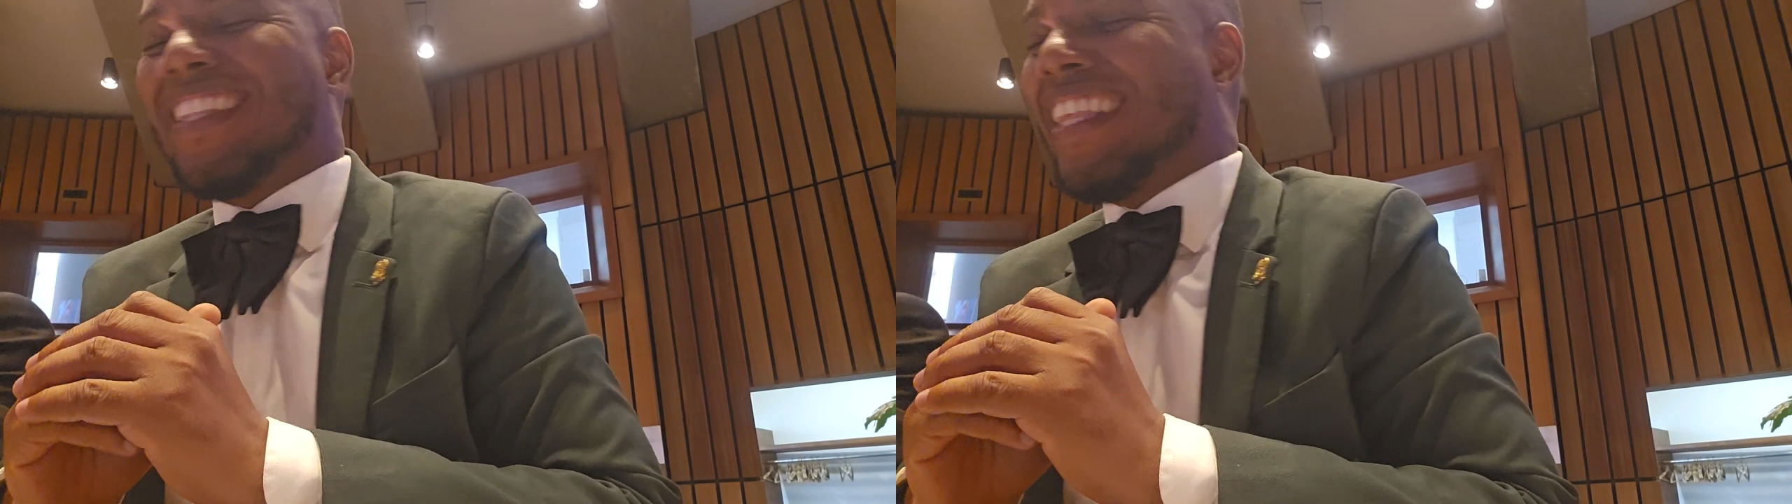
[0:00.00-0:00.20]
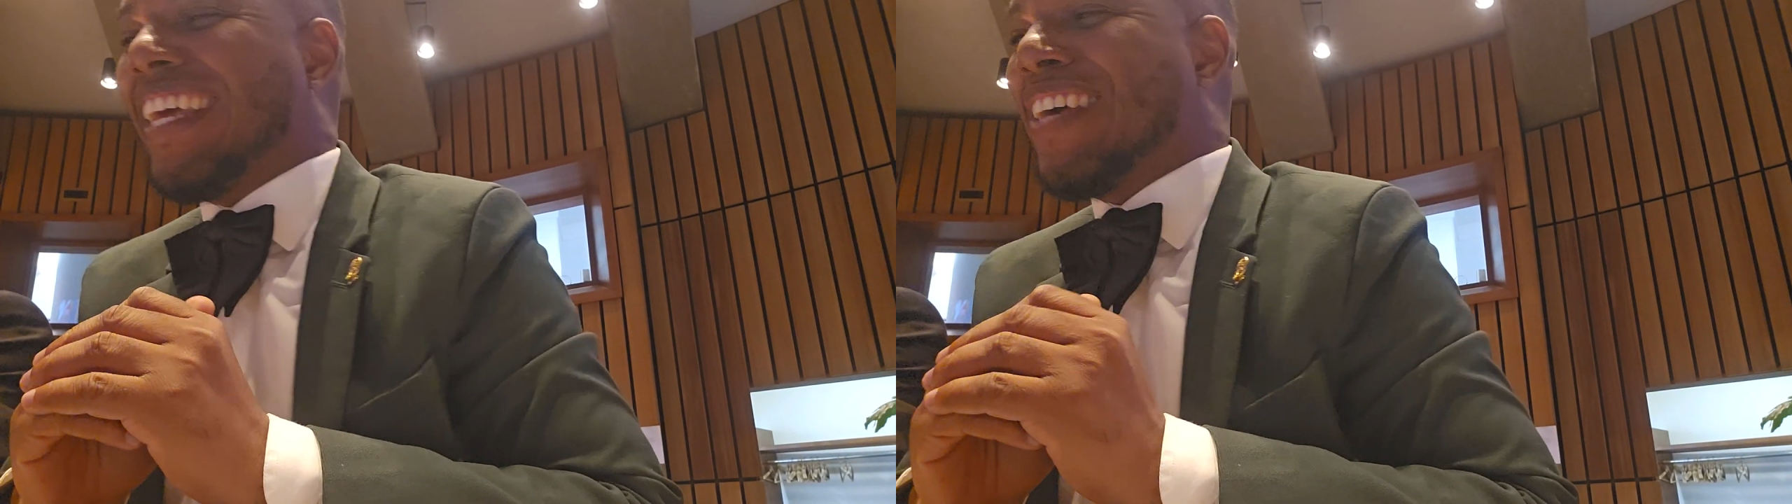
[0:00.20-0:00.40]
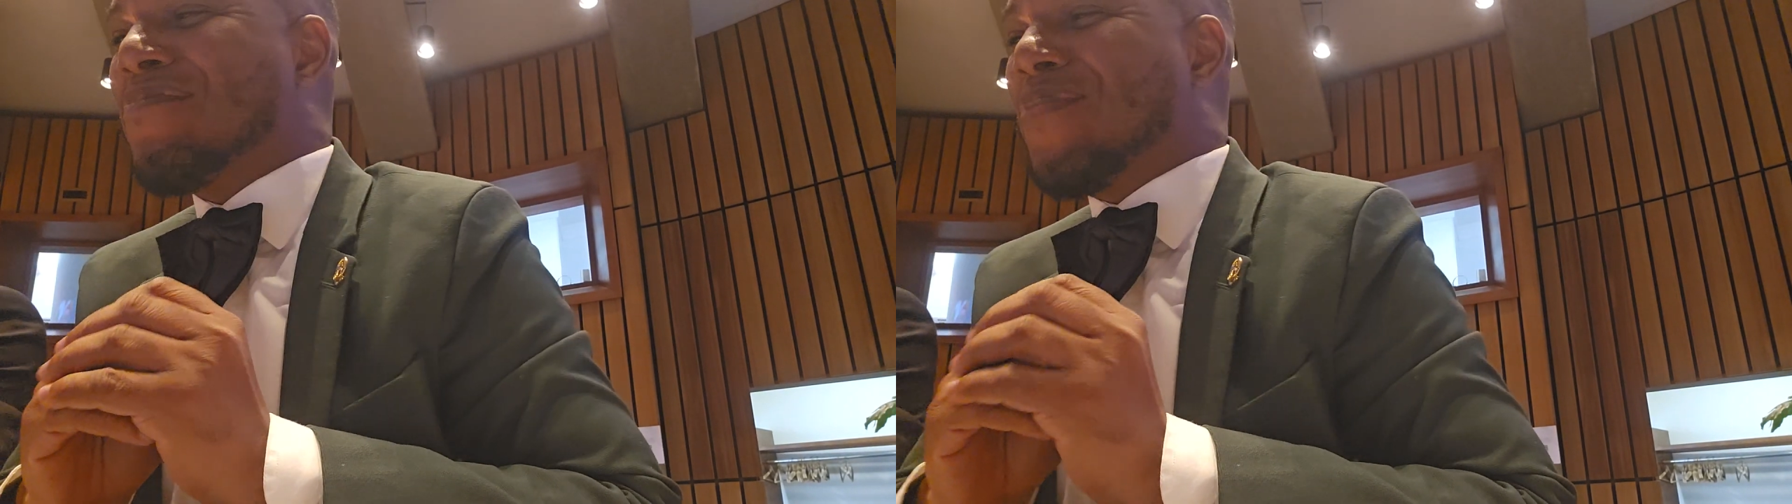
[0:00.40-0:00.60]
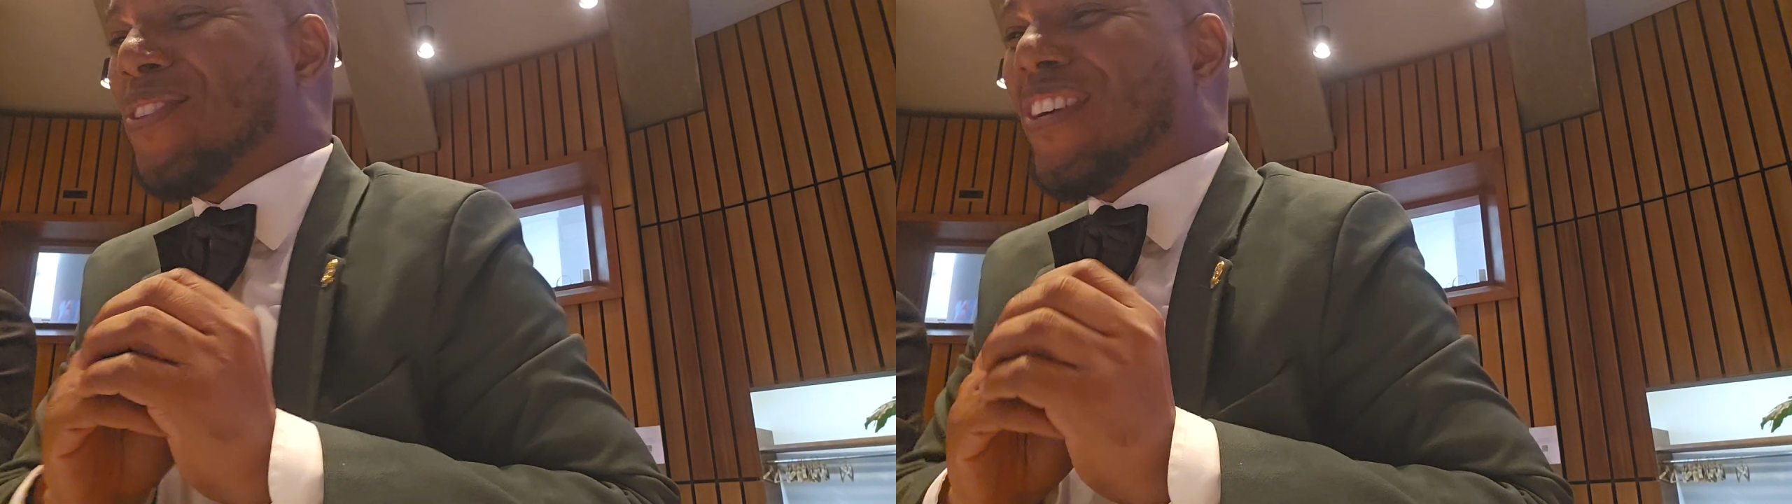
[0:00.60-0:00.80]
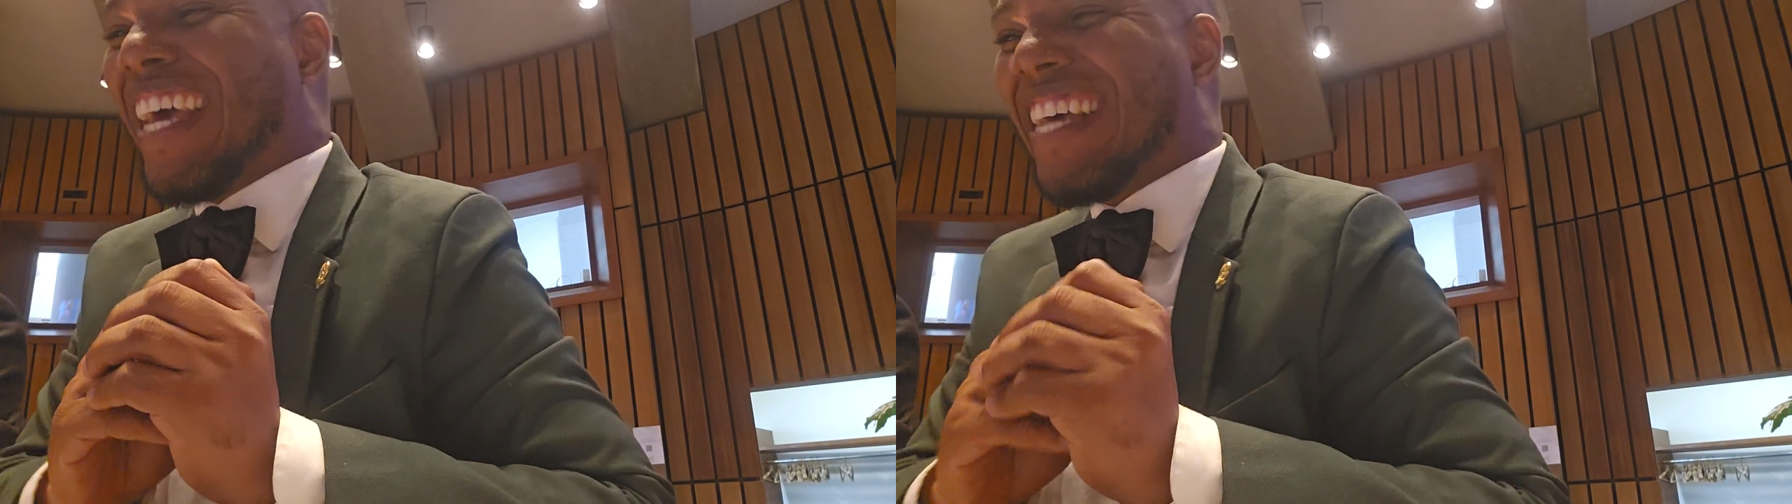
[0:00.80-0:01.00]
de
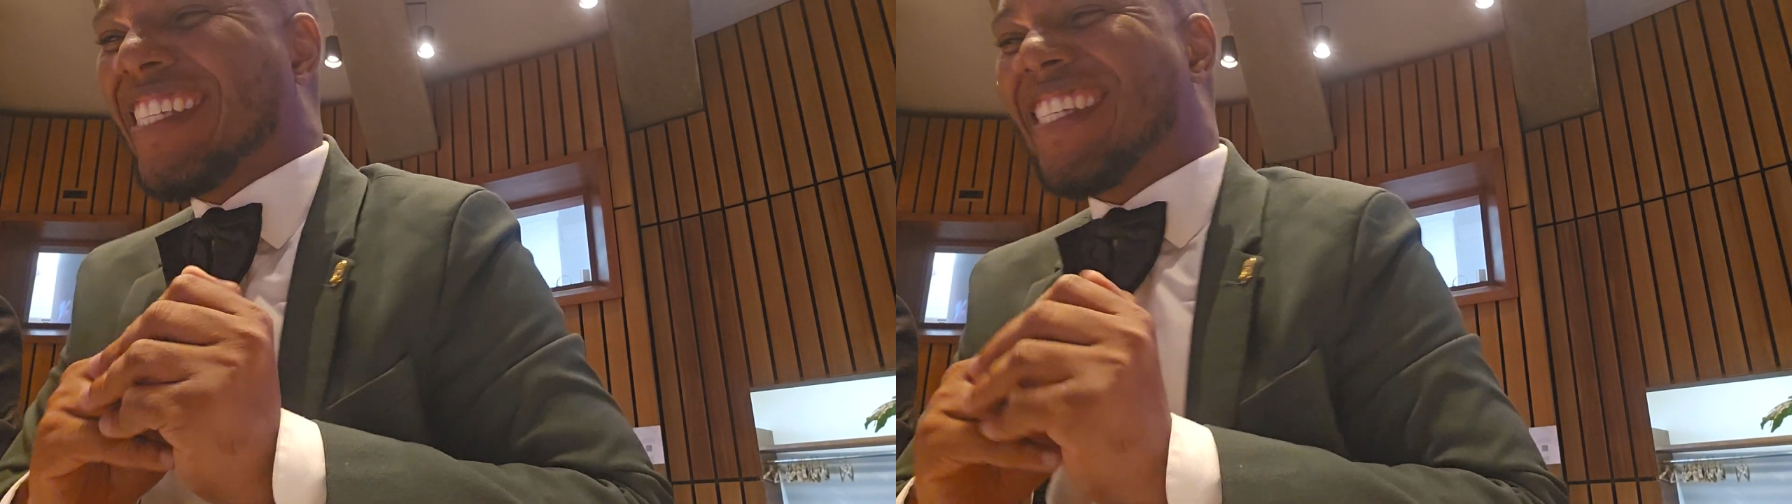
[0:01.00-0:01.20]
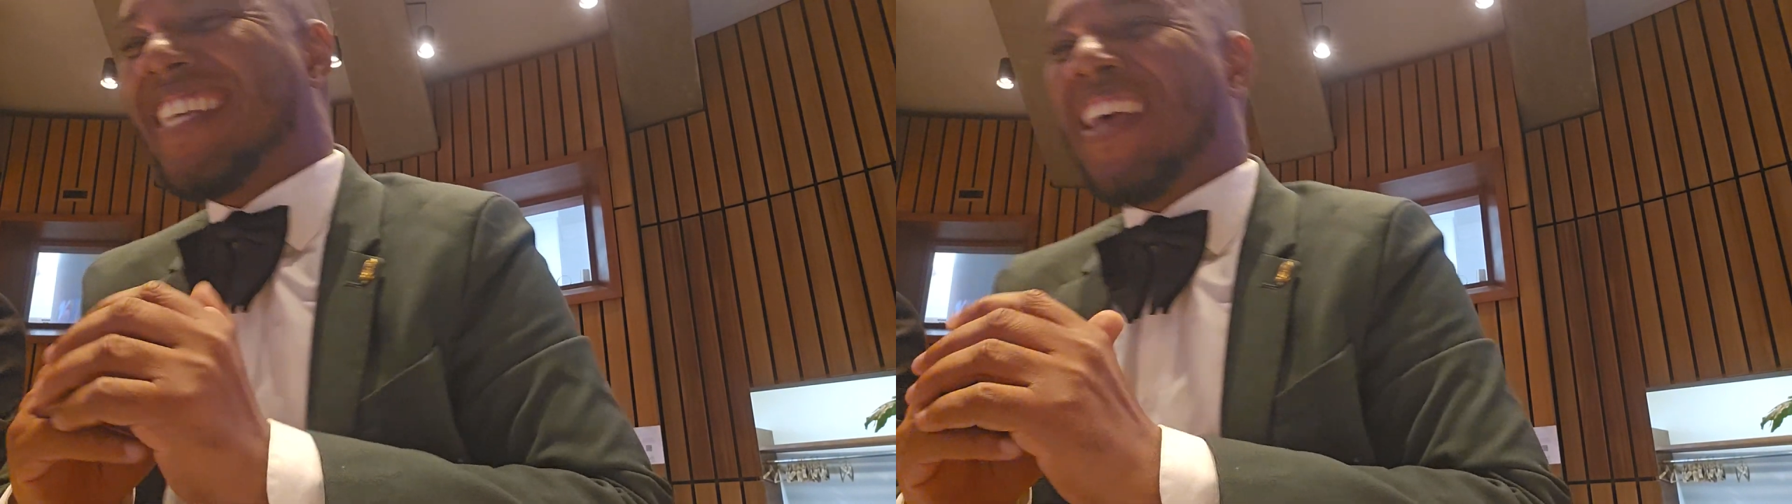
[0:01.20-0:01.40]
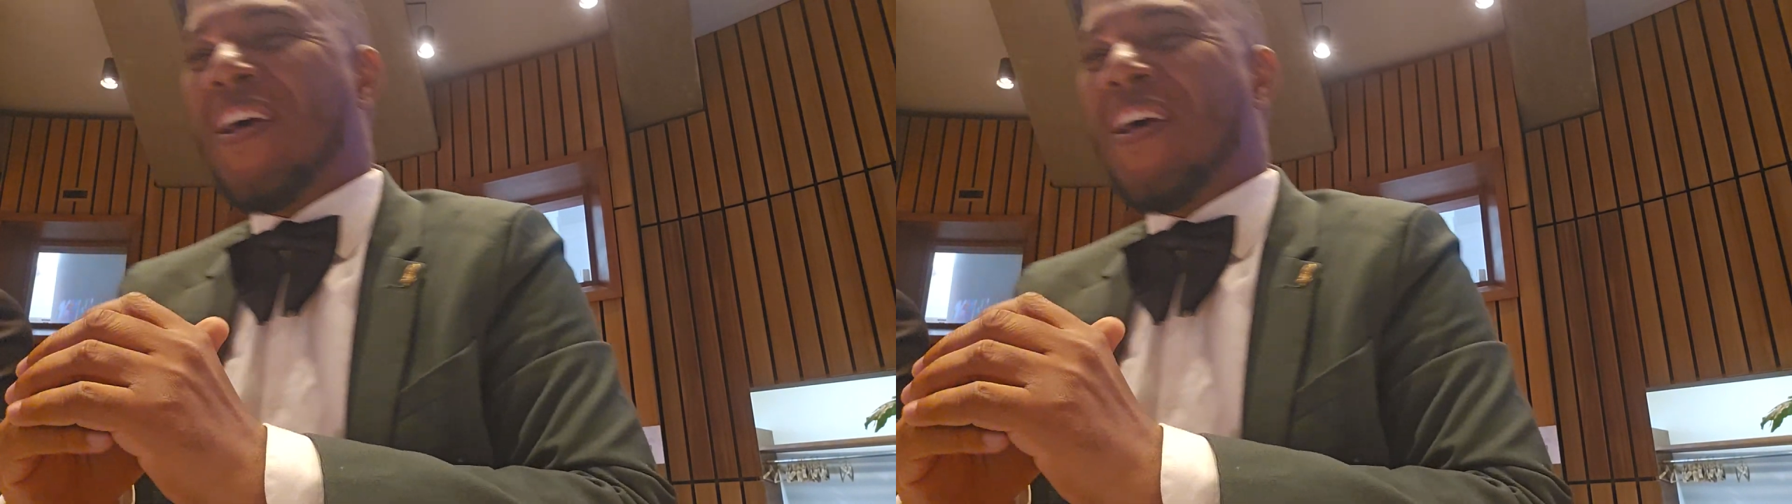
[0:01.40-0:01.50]
portugués,